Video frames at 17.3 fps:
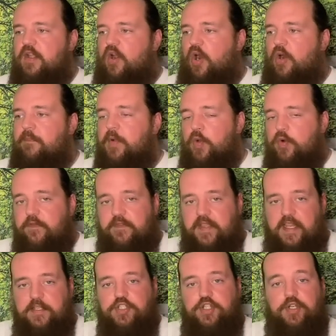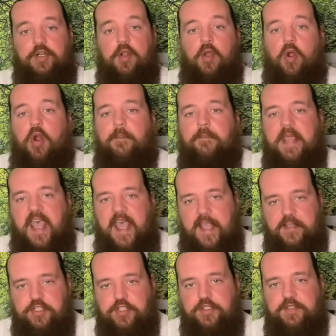Our motivation, our
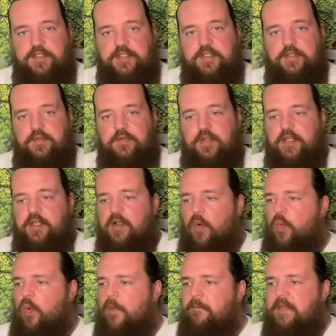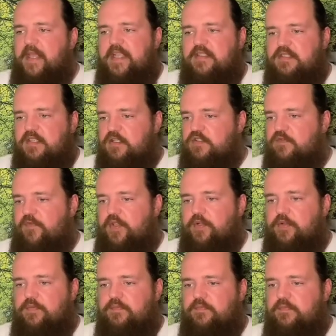passions, you know, what makes us
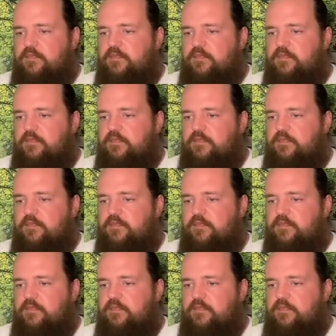feel